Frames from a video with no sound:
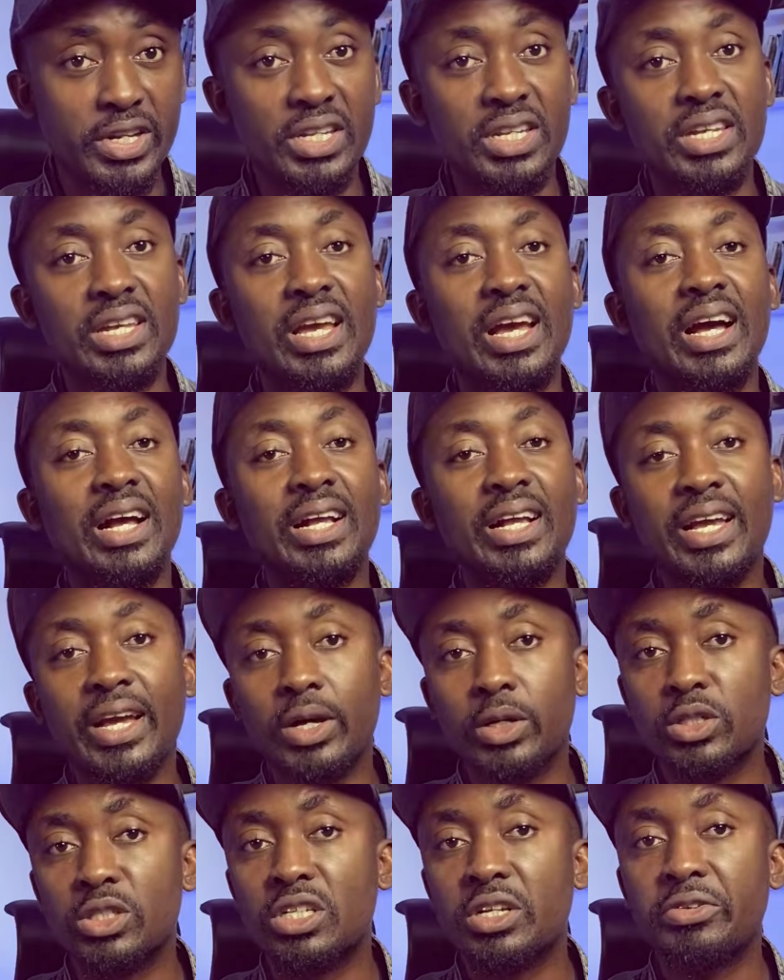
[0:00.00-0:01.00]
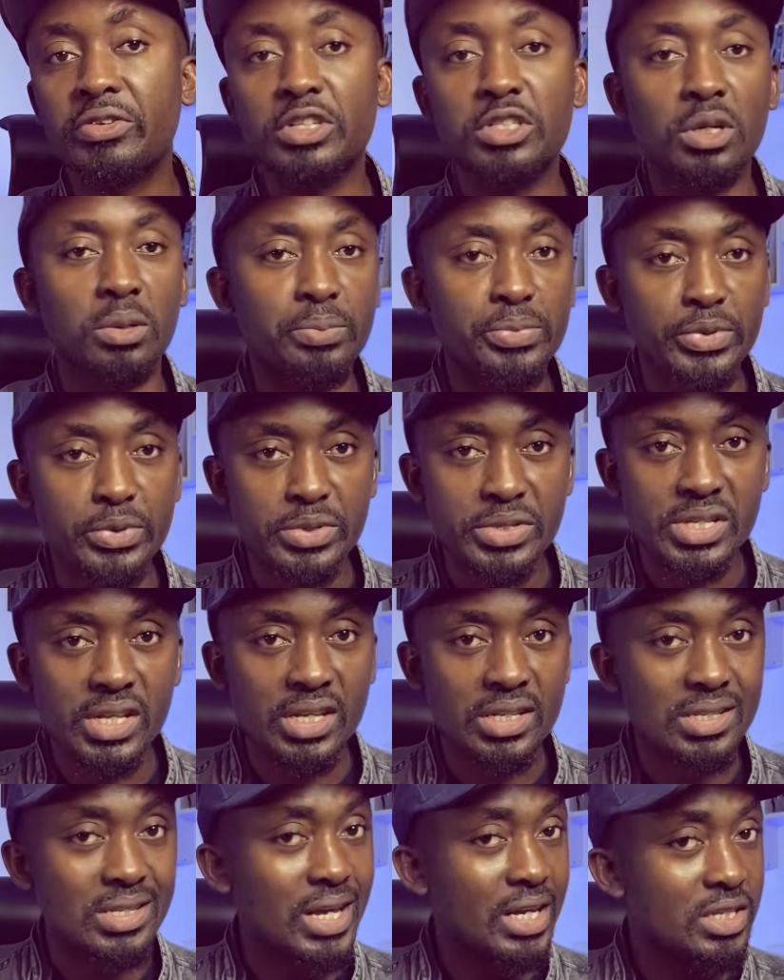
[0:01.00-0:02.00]
the account creation
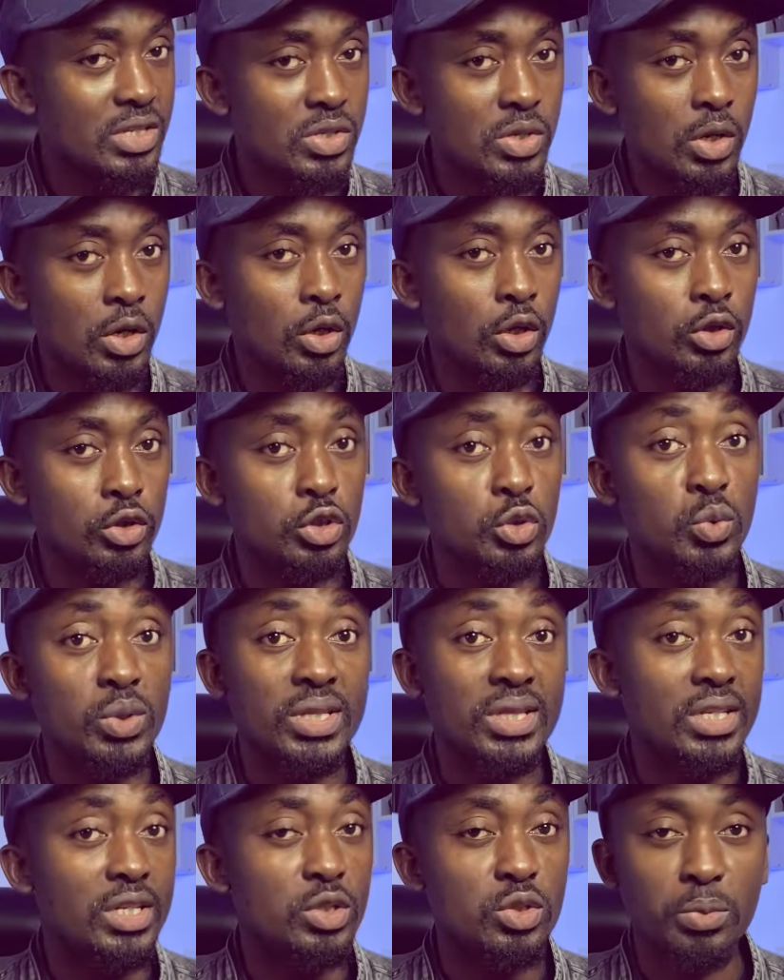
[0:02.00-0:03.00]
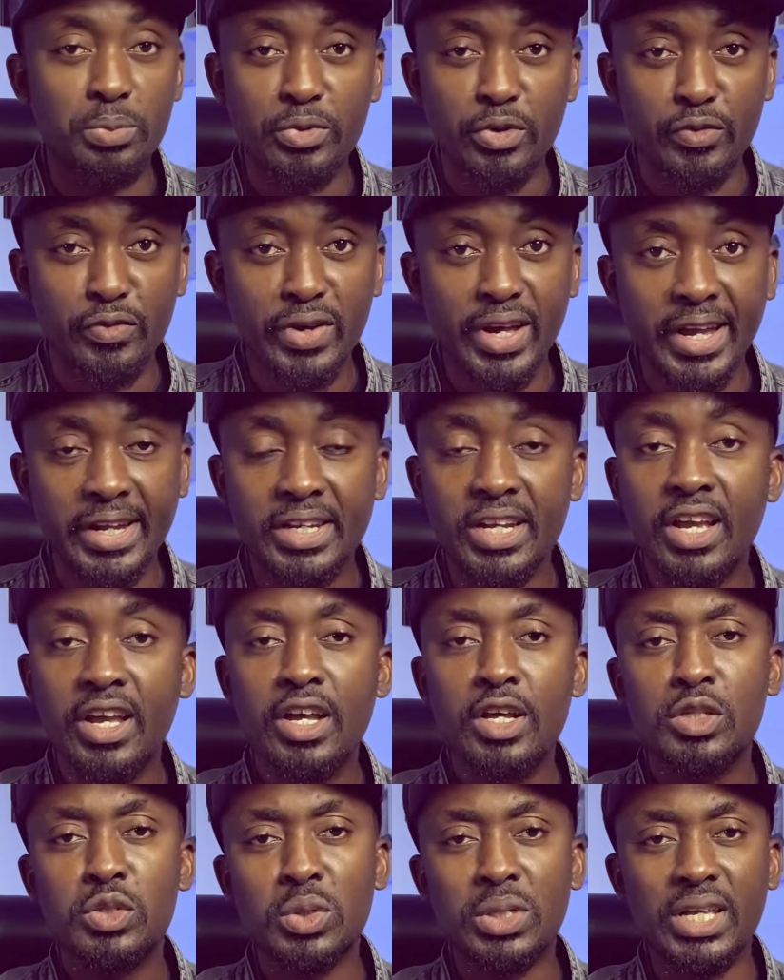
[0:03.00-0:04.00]
process. That is all you will need to provide
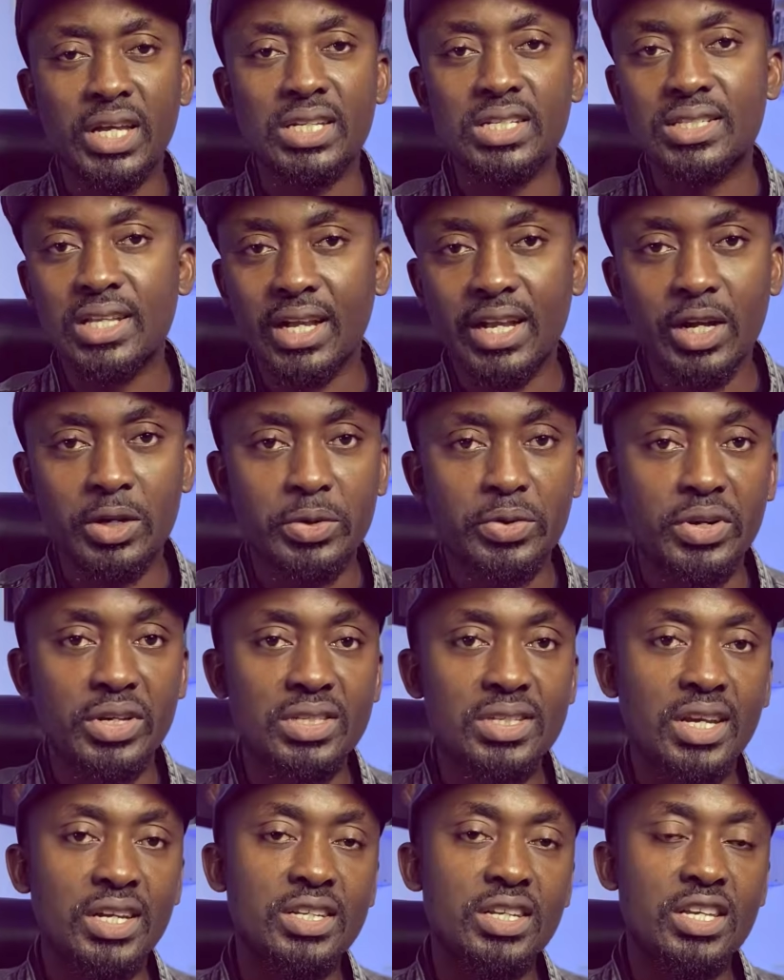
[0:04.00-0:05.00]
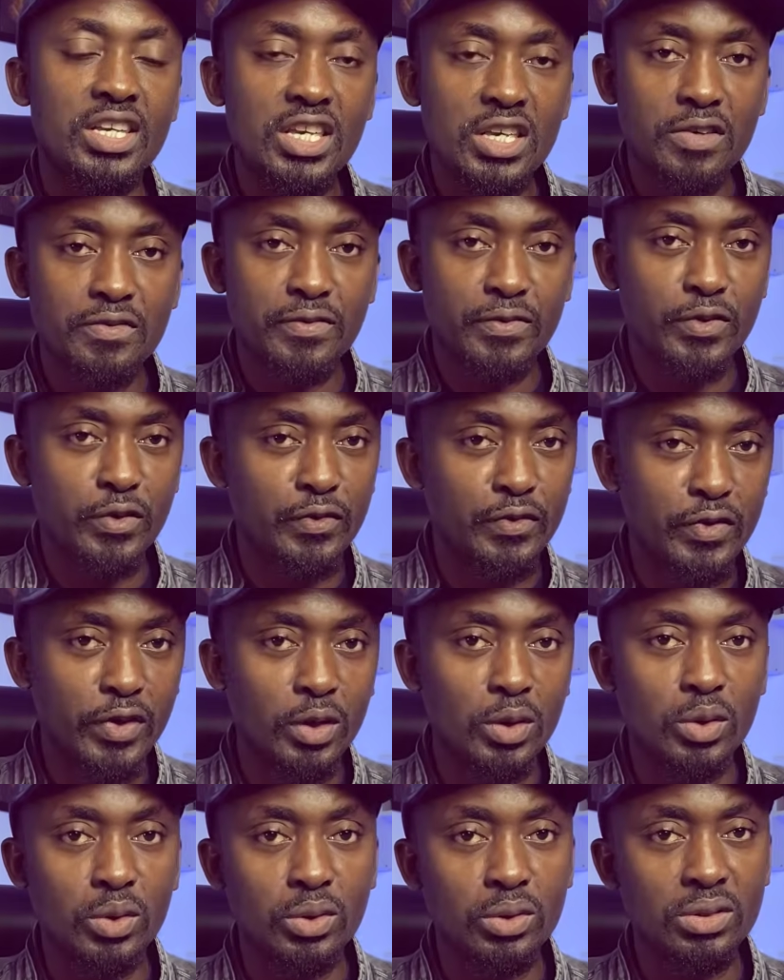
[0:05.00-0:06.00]
to get this account created if you
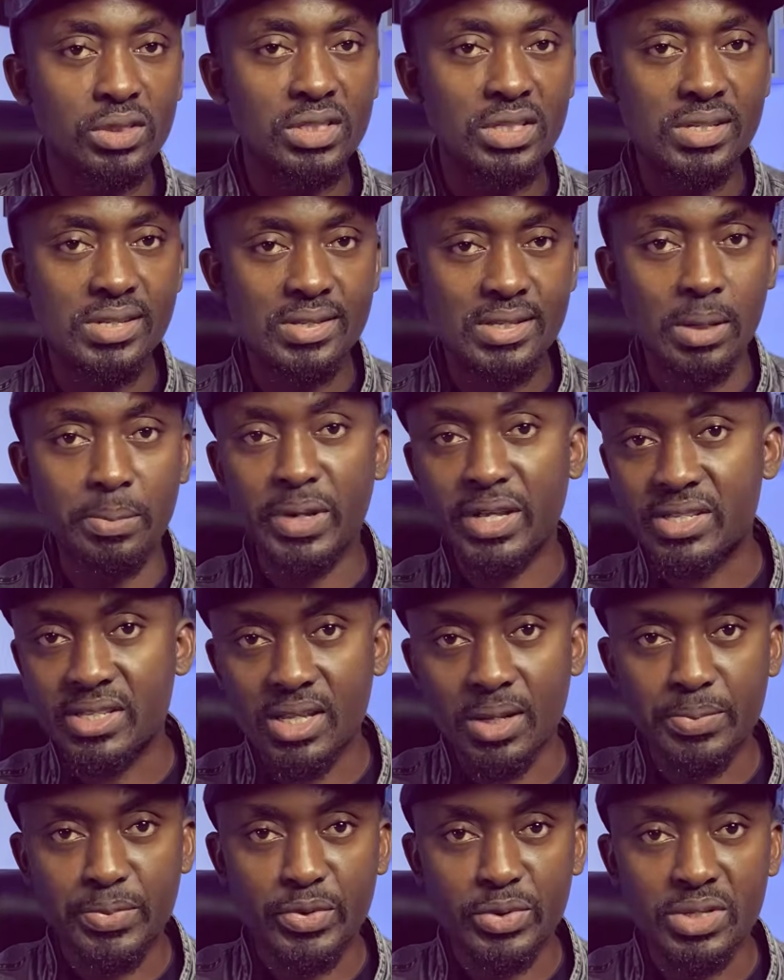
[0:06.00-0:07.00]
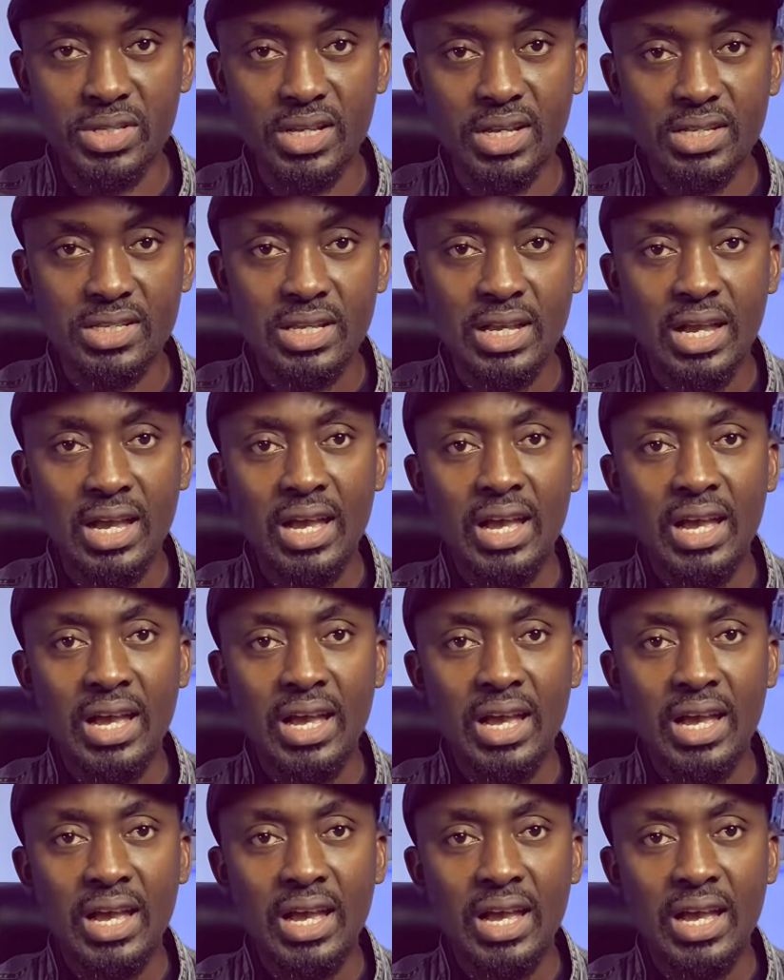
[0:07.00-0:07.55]
follow the step-by-step process.